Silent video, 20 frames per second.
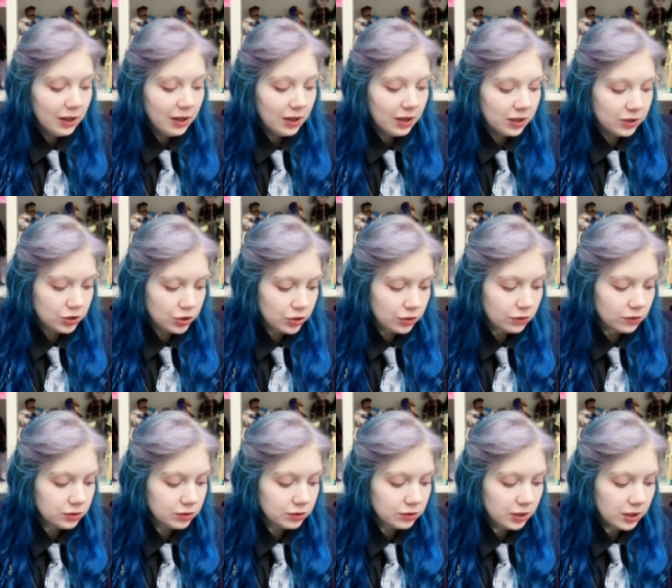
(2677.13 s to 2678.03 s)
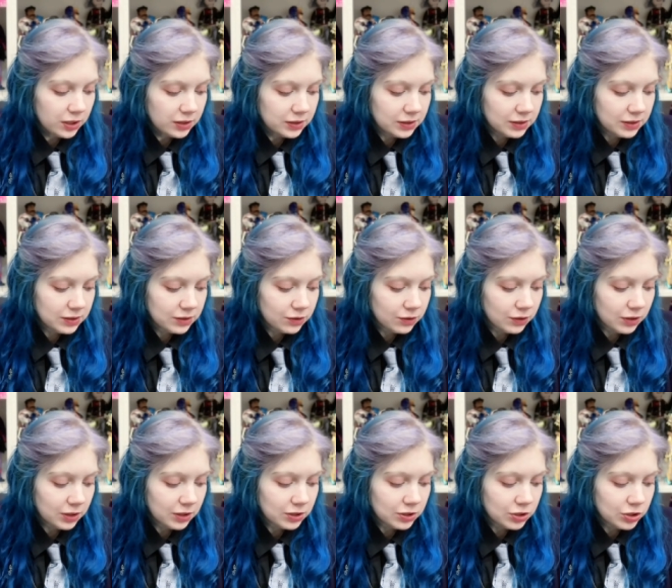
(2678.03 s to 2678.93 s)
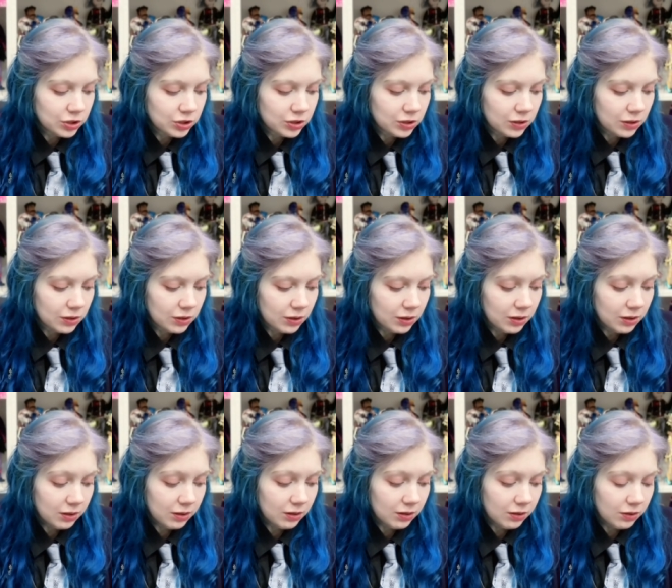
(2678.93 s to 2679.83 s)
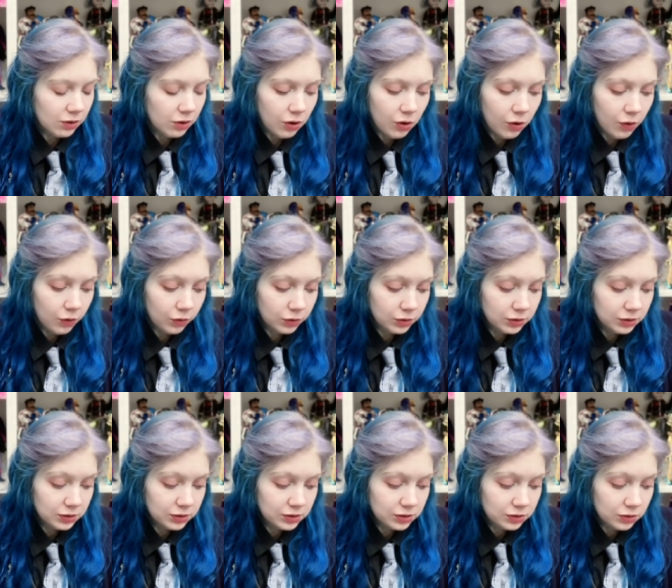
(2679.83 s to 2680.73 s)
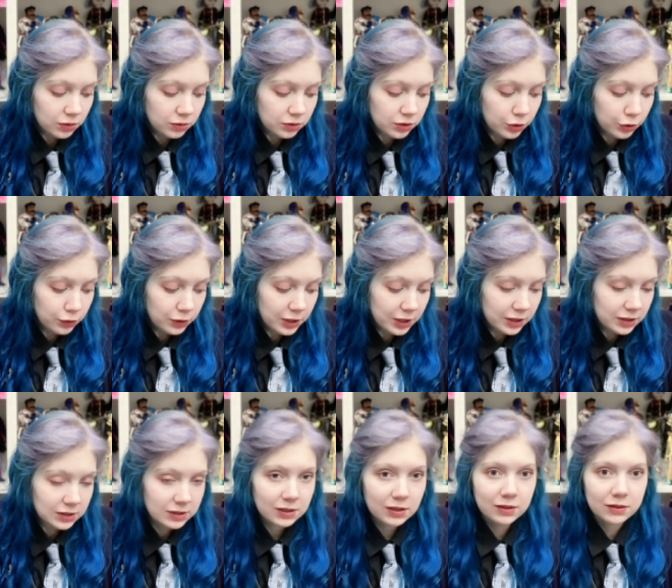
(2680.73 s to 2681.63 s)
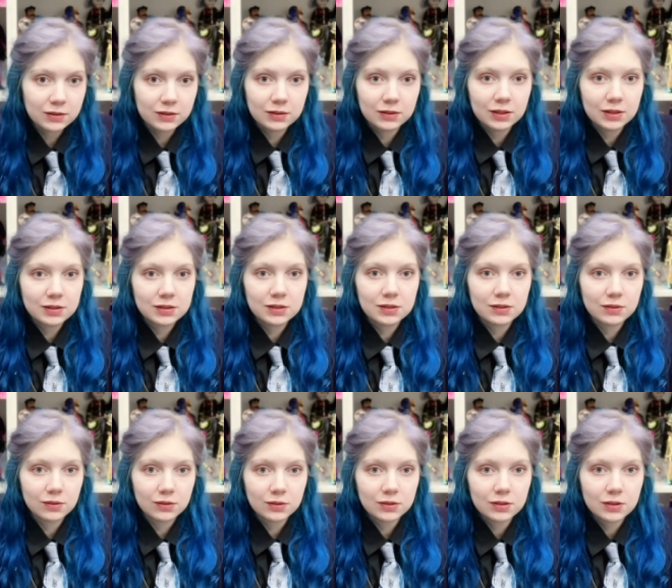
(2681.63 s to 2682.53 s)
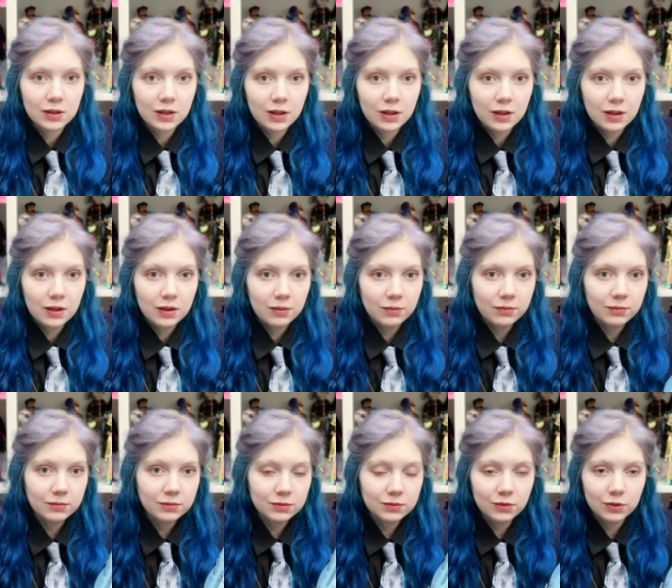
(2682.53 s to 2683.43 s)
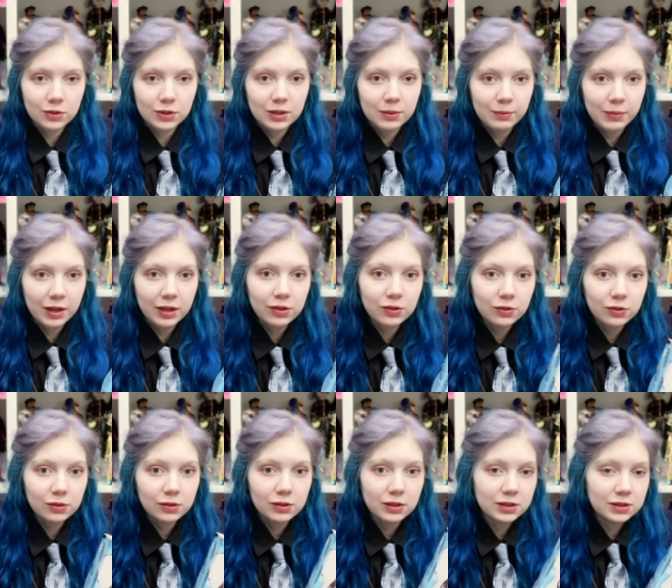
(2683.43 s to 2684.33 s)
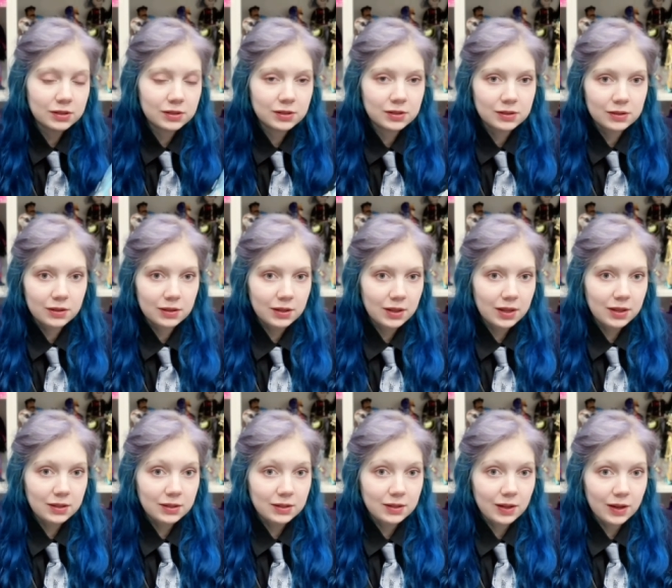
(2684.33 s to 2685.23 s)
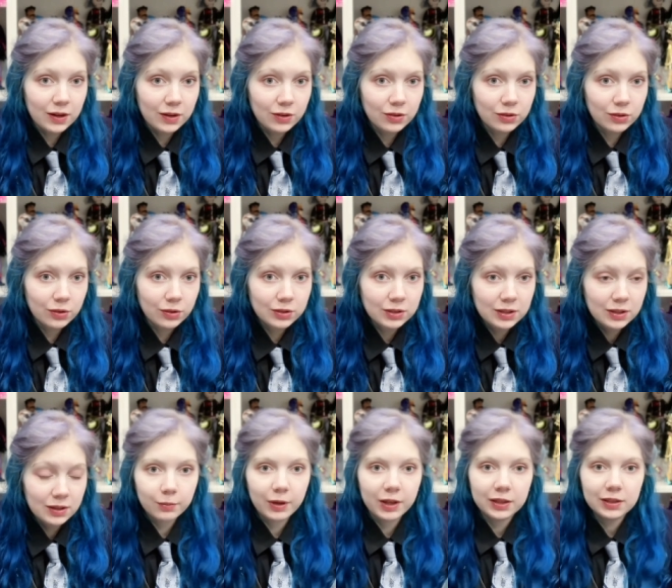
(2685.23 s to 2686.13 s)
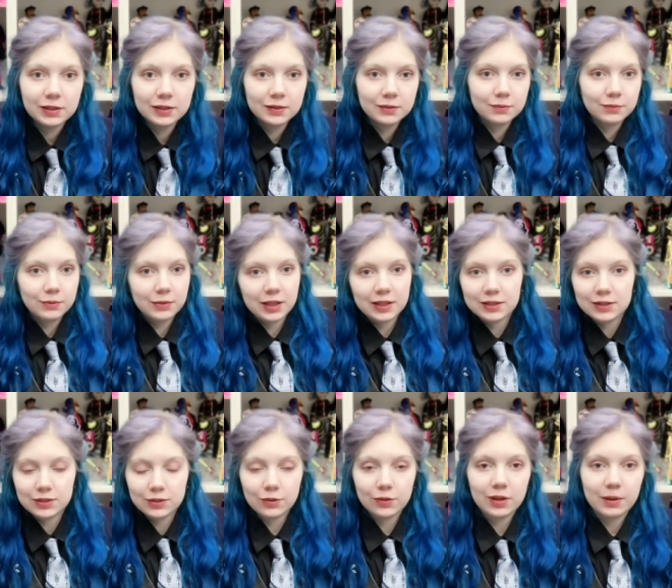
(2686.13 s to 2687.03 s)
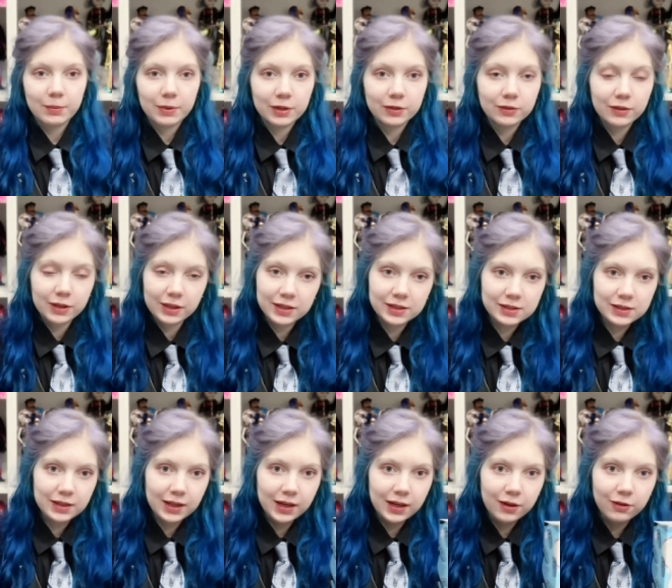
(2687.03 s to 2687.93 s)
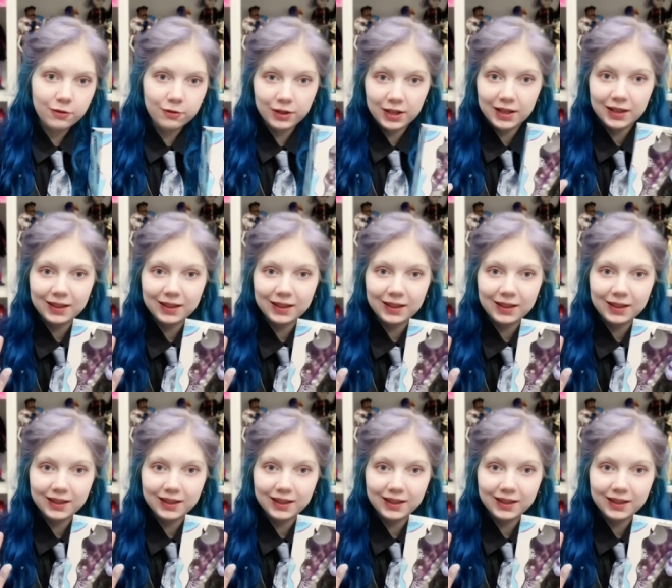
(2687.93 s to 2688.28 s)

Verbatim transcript: And she also has strange uh, holes on her legs, and that's not only my doll, that's the entire lot. But let's talk about things that I really